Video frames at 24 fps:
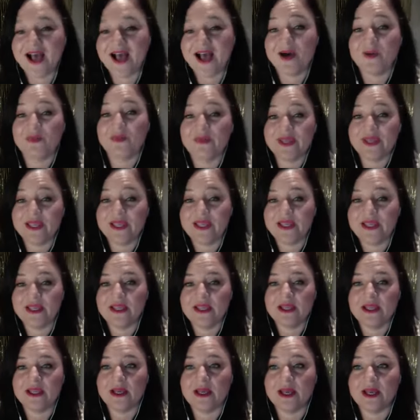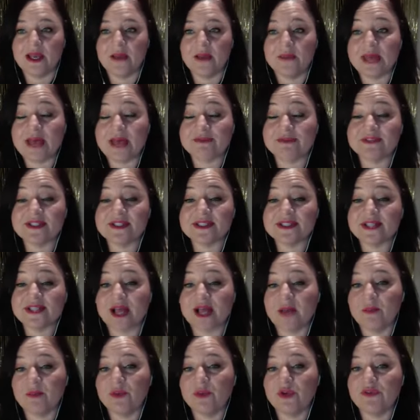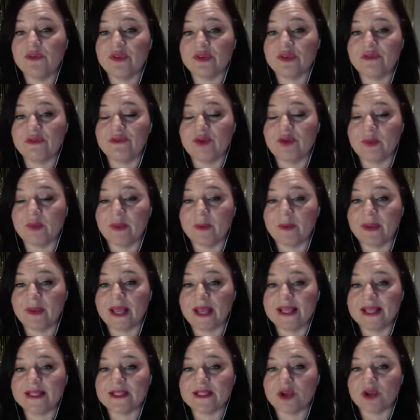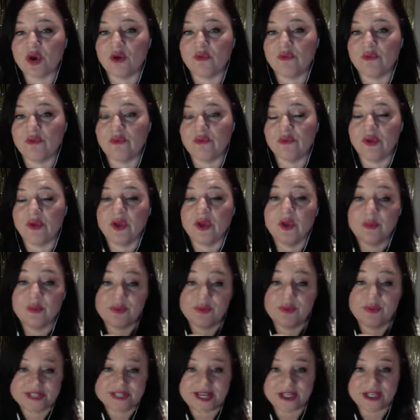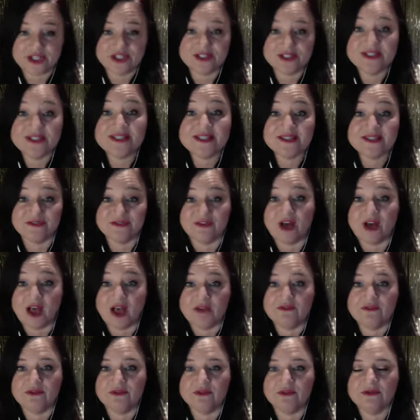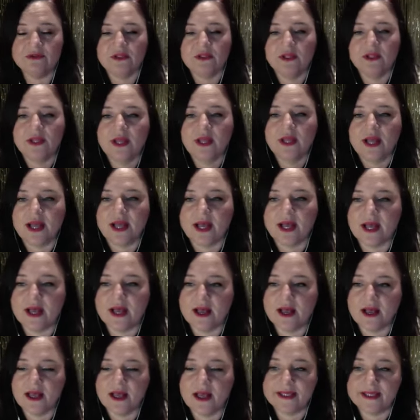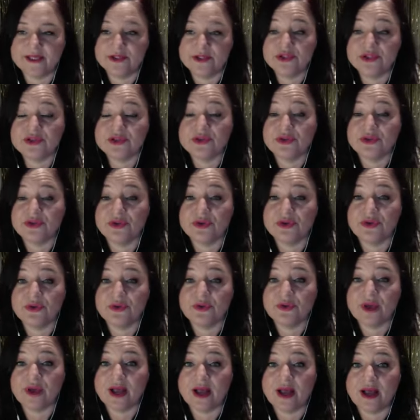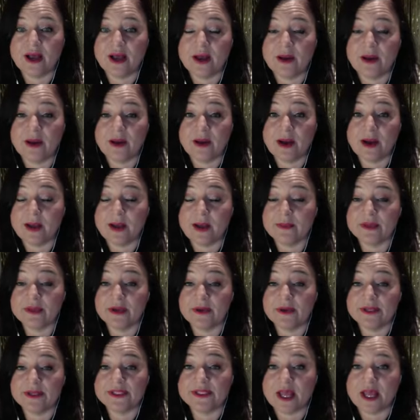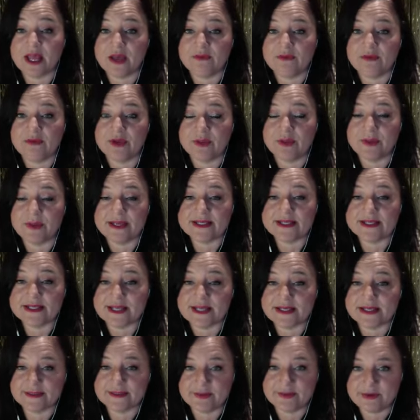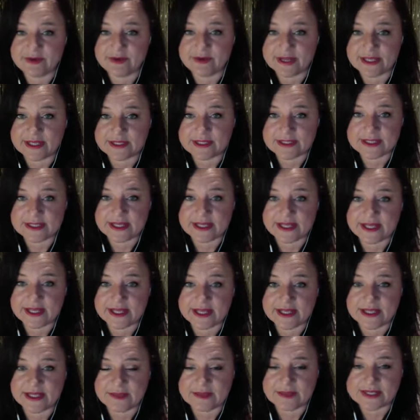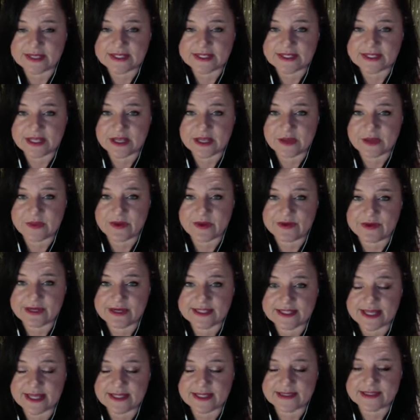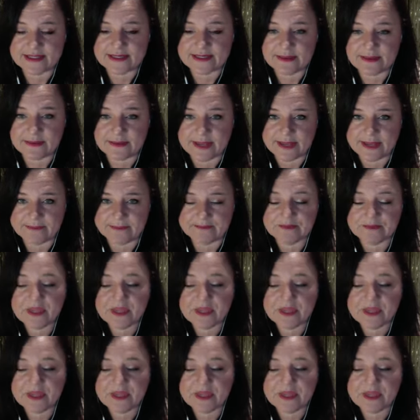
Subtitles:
we have to start moving from a place of protection, survival, into I'm going to have an amazing experience here and let me see where it takes me.